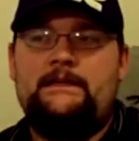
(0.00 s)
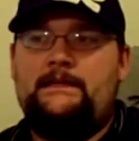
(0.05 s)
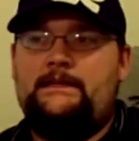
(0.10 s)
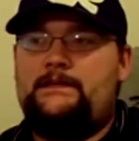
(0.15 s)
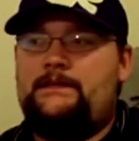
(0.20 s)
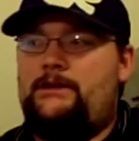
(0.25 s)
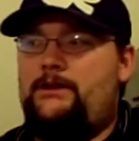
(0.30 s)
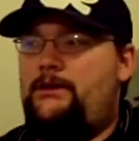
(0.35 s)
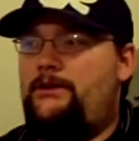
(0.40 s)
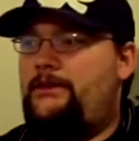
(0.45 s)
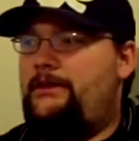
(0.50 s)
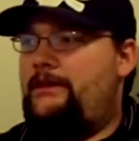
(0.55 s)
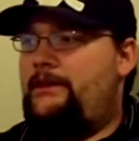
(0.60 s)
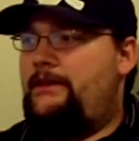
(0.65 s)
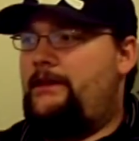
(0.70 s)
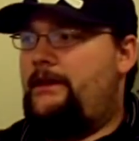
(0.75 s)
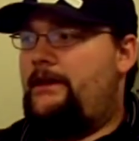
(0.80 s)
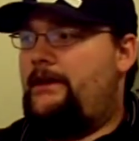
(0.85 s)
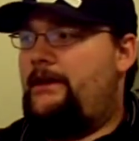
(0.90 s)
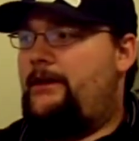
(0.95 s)
It's called
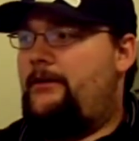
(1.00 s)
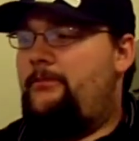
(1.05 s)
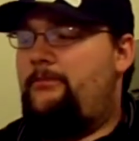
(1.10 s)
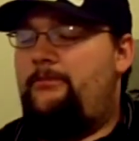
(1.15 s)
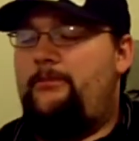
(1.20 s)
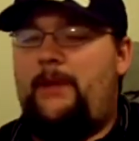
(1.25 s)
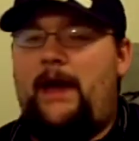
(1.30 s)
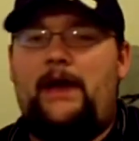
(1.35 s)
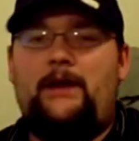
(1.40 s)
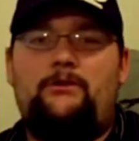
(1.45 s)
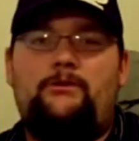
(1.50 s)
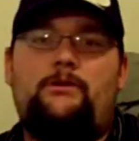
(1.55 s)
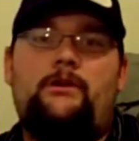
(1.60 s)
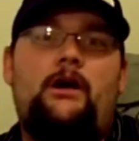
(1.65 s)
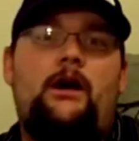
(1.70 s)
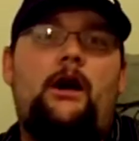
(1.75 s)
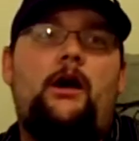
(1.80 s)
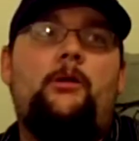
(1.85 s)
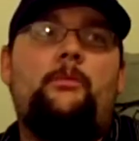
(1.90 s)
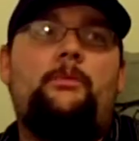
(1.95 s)
the Battle
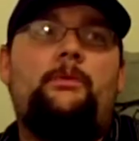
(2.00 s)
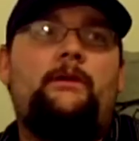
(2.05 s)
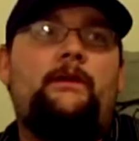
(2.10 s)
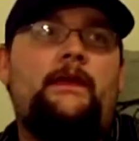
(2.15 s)
Comp,